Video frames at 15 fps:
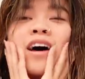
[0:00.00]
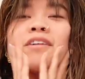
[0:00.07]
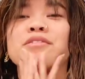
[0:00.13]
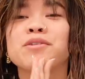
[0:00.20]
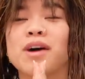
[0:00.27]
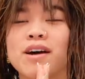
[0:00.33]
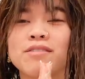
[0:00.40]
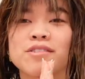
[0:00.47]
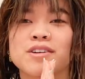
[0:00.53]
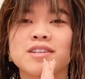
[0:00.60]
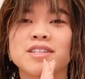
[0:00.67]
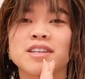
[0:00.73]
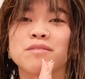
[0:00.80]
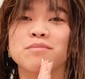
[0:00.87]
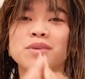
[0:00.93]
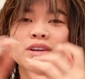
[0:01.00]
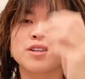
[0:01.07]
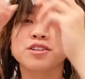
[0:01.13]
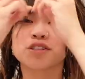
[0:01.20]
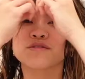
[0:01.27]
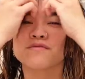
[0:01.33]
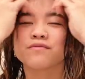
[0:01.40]
Have you ever seen me
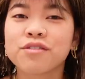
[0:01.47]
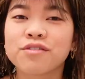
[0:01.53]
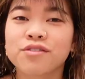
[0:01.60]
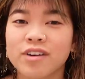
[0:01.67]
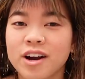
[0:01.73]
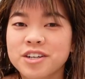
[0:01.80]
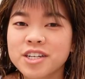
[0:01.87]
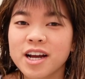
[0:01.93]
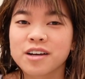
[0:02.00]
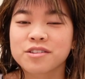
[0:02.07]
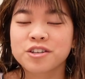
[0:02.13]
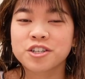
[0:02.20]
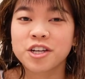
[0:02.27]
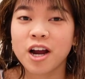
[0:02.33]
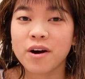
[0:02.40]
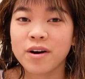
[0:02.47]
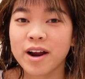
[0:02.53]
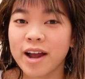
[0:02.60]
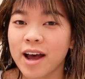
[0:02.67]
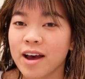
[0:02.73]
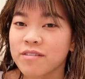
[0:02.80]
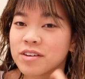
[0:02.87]
just fresh out the shower? I
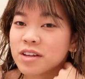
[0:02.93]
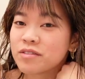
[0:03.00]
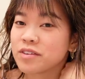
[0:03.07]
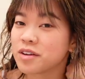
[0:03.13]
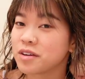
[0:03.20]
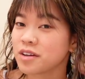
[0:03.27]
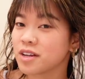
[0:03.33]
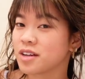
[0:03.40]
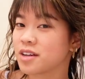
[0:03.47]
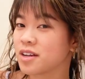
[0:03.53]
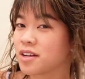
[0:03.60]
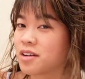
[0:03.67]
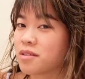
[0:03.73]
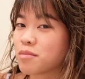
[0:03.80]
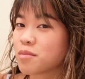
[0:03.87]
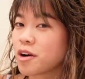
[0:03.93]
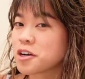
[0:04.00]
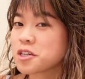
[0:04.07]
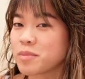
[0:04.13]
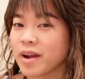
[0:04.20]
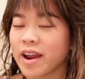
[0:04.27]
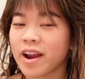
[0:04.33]
haven't even
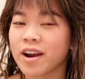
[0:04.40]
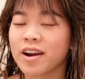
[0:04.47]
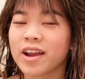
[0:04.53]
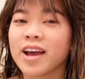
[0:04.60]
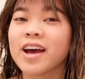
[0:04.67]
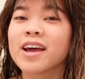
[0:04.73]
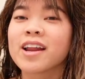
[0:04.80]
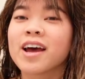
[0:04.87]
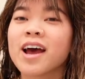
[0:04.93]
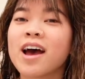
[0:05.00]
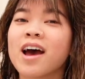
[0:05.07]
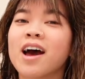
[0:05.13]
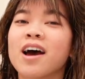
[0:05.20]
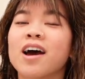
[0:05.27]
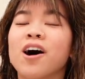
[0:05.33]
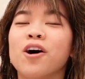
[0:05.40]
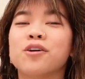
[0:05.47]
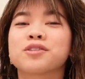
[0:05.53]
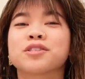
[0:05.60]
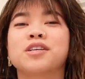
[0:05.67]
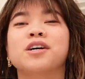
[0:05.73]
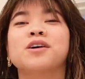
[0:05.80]
brushed my hair yet.
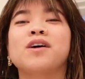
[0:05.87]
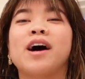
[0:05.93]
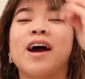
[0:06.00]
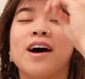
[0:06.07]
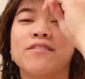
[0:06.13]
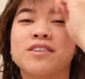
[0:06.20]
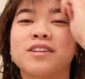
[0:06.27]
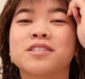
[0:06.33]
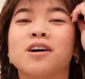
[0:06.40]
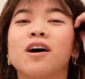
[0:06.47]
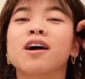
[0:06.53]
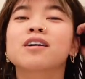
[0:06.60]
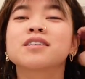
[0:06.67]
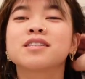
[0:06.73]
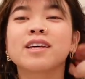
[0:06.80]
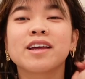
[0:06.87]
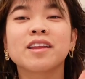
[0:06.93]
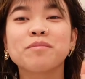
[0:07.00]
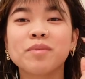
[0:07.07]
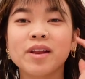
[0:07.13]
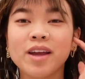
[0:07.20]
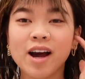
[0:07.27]
Also, I haven't talked to
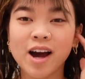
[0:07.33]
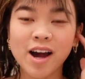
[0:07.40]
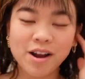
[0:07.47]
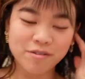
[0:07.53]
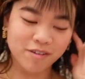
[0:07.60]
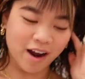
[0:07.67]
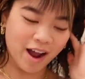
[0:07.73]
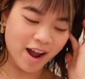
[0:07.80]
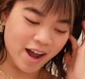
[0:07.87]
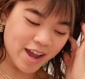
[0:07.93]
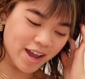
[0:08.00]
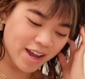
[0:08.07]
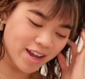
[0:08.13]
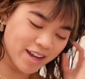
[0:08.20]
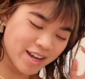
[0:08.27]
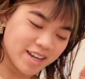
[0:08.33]
anybody. Hi, Riley.